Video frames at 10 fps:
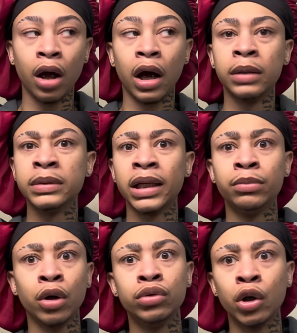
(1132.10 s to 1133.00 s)
I'm like,
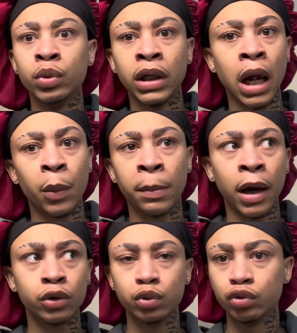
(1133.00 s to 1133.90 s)
bro, no, you cannot wear my
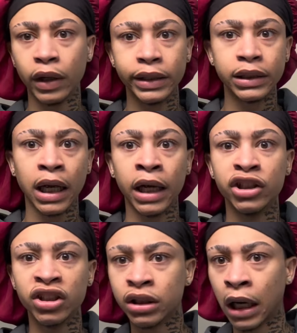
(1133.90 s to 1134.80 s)
cool grays. Like, I
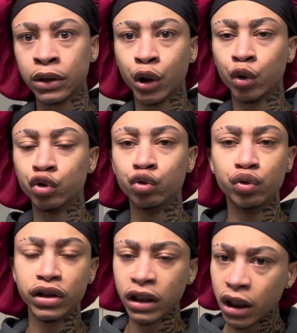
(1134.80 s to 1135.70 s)
just got those. You
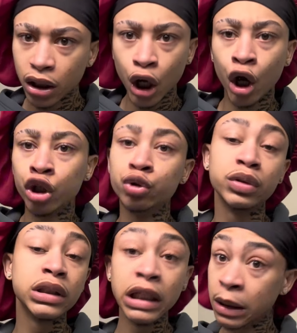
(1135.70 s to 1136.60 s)
see, you
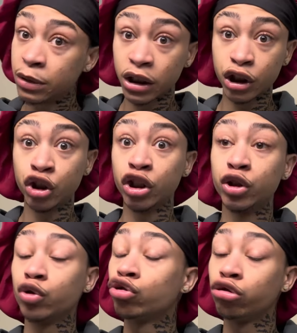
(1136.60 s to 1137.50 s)
see them shits is just
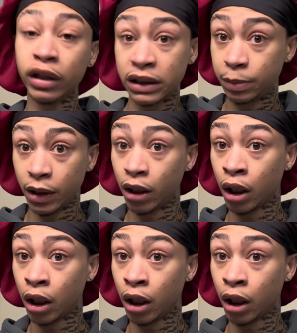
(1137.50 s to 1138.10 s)
crispy.